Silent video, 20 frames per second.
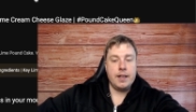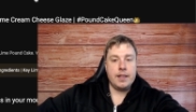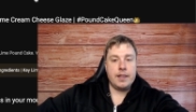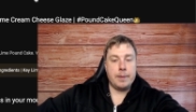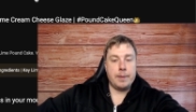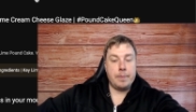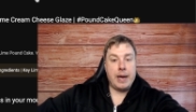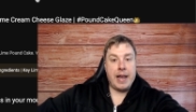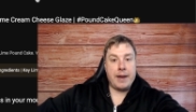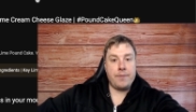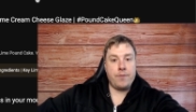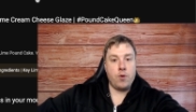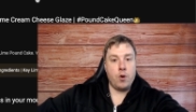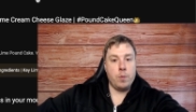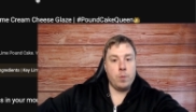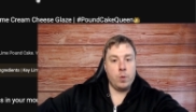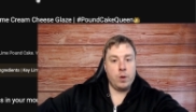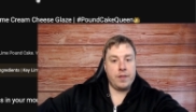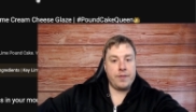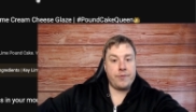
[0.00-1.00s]
the
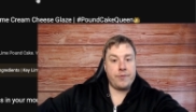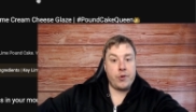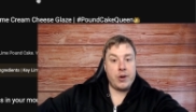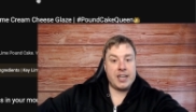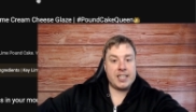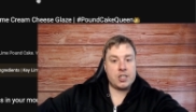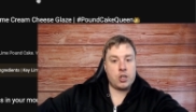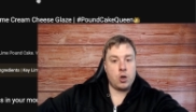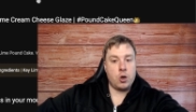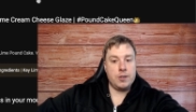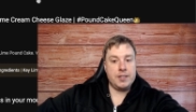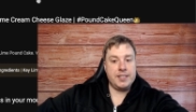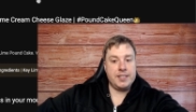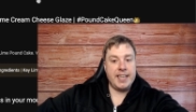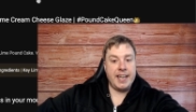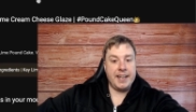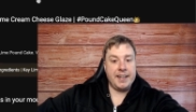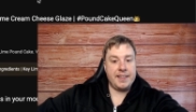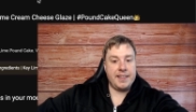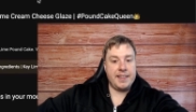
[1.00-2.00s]
platform with fresh content